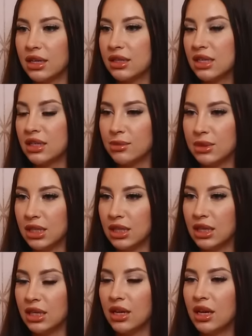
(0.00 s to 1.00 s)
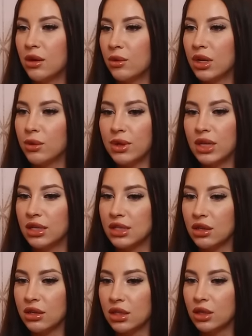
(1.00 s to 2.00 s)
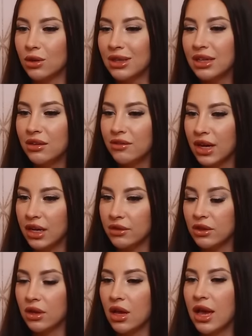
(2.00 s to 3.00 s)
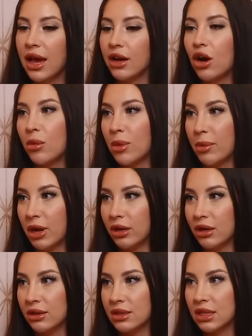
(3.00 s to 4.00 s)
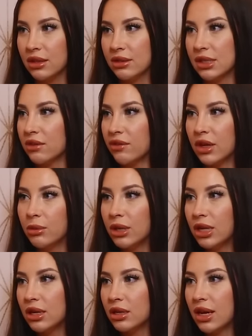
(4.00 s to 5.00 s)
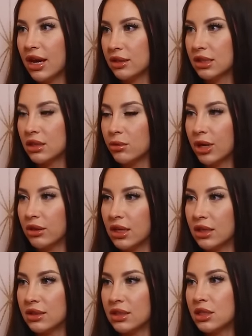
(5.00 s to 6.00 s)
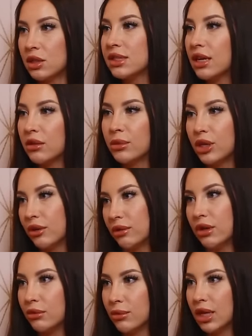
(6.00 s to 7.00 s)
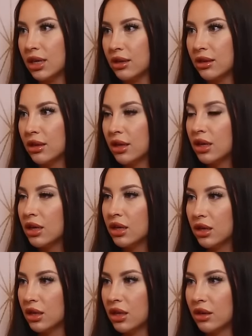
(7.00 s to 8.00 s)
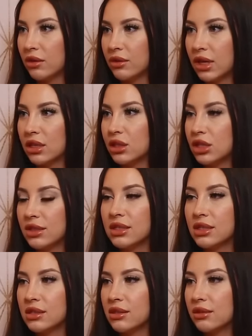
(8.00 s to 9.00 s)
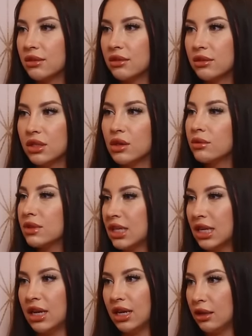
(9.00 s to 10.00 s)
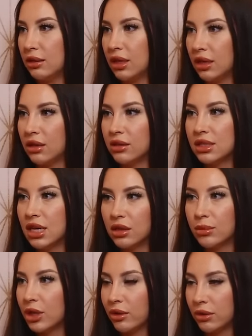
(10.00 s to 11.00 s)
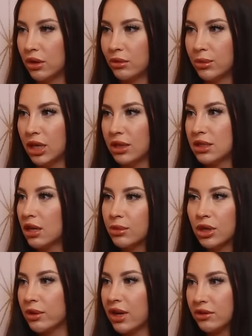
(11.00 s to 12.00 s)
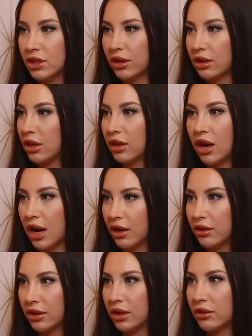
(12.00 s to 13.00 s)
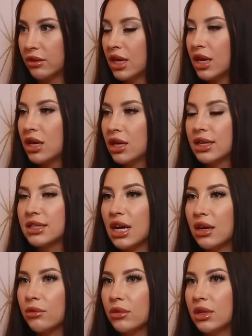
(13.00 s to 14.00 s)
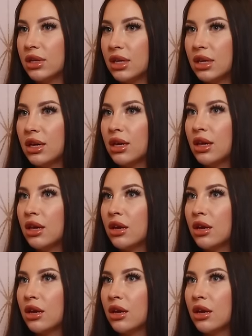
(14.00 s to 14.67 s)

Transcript: like TMZ, when it went started to go a little viral, I called my parents and I was like, if anybody asks you about this, just tell them you don't know me. You know, like just don't say anything. Tell him you don't know me. Tell him you don't have a daughter. I don't know. Because I really,